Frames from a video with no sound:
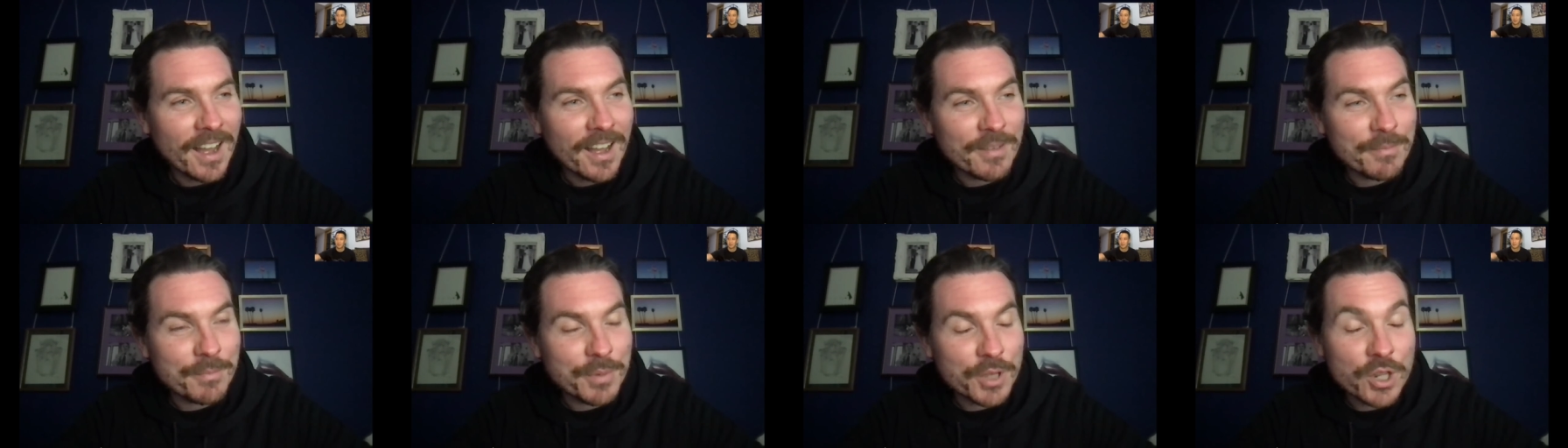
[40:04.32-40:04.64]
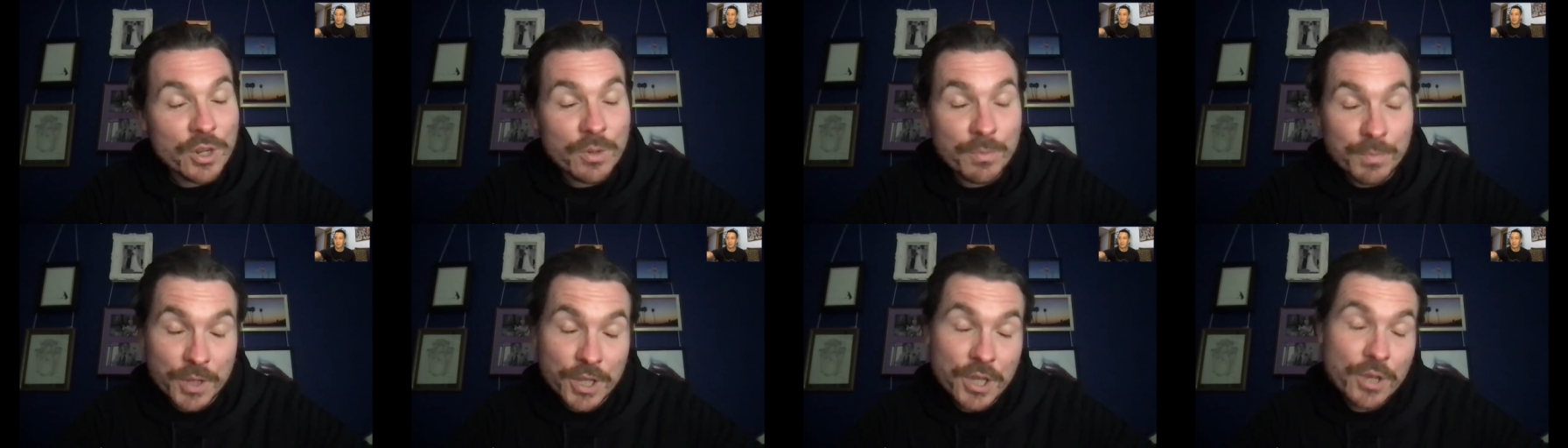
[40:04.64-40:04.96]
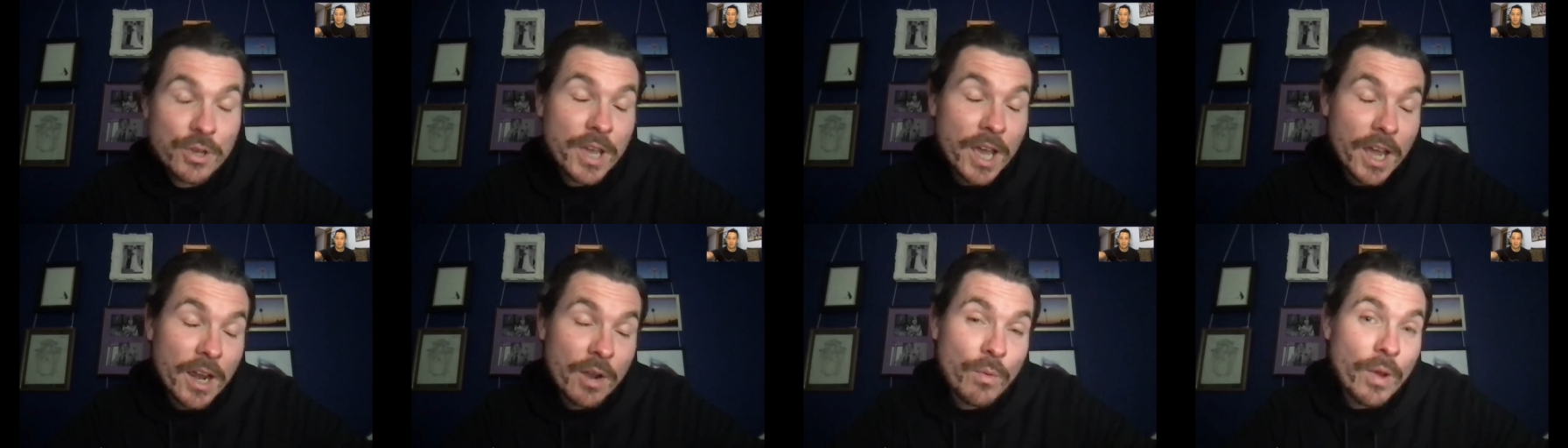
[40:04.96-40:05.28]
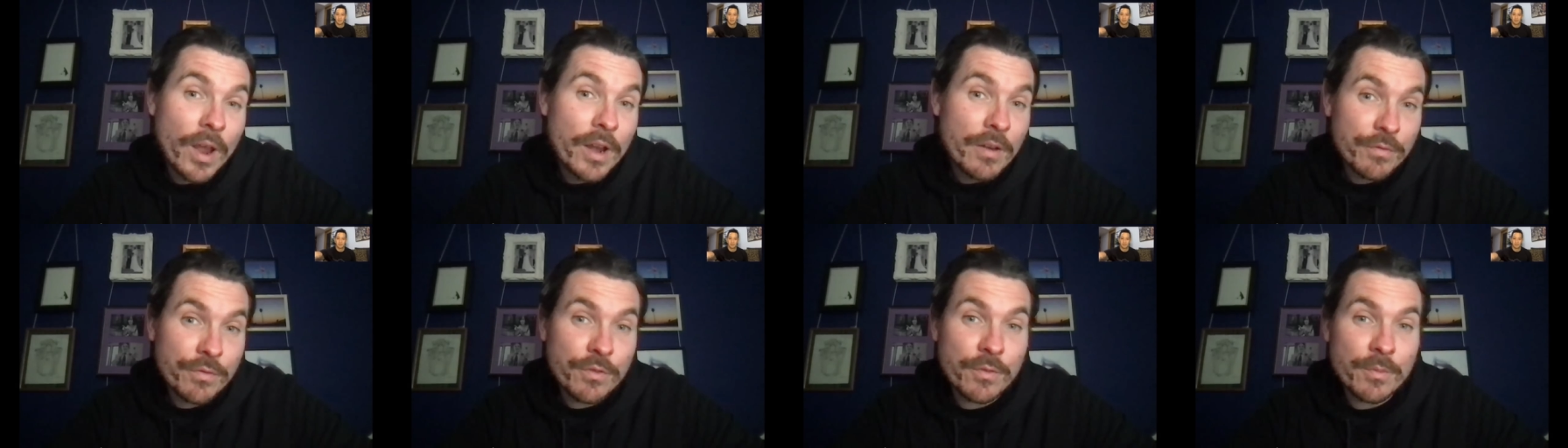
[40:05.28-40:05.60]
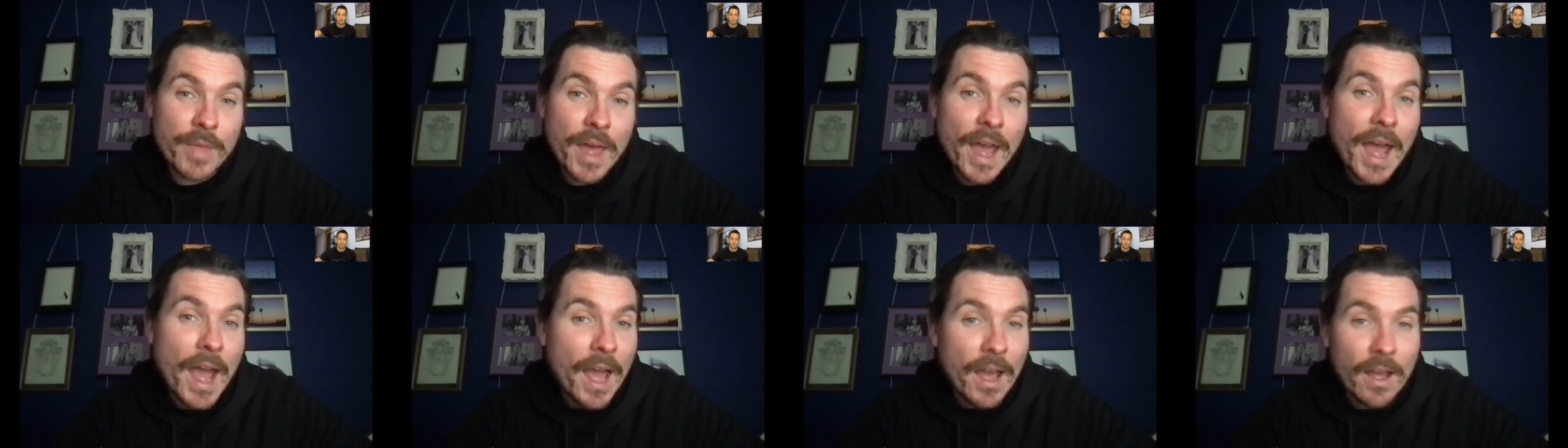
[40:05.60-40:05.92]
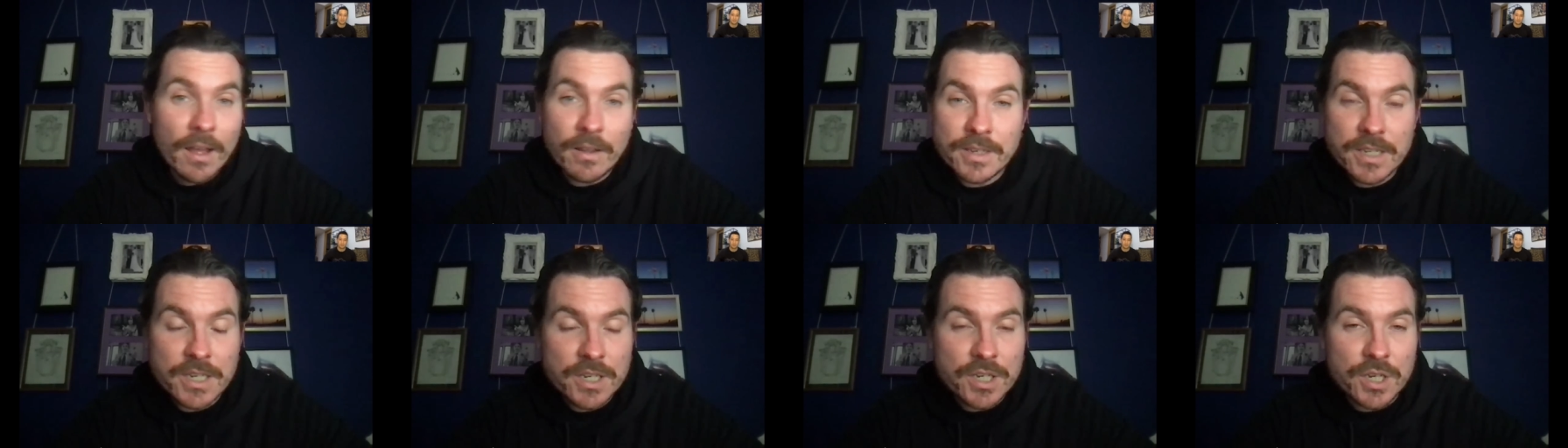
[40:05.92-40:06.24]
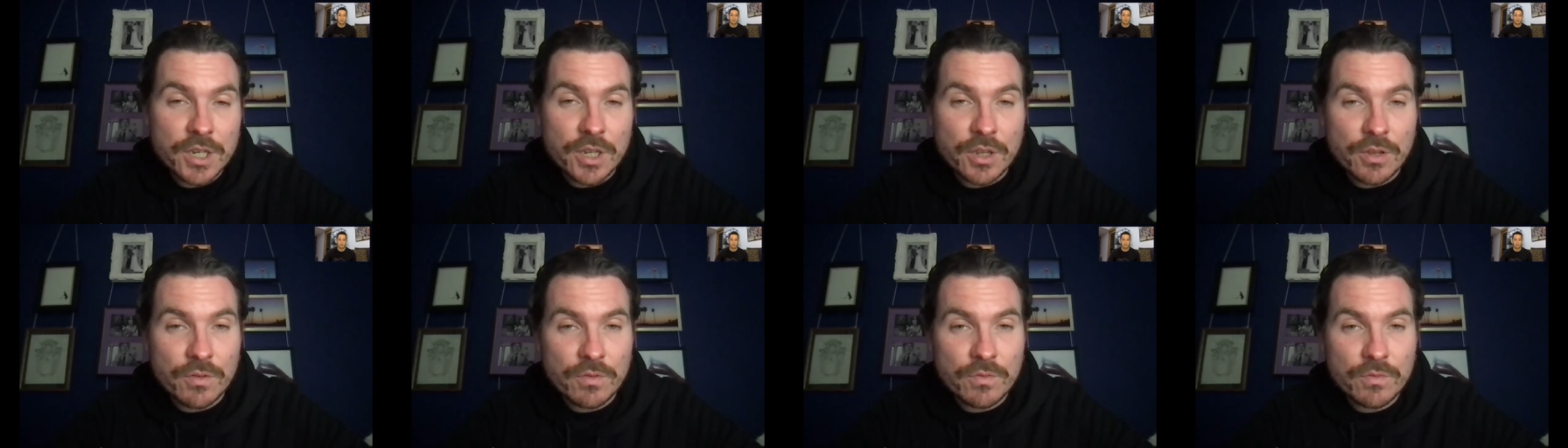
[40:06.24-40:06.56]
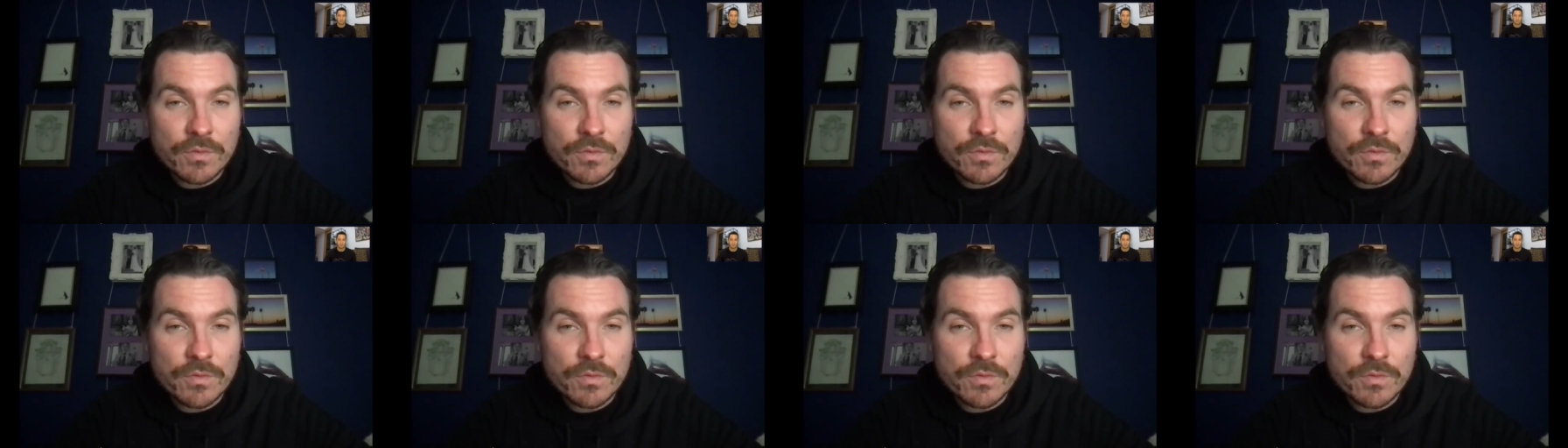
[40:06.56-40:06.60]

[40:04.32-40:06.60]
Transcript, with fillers: but, but you kind of went from that, didn't you,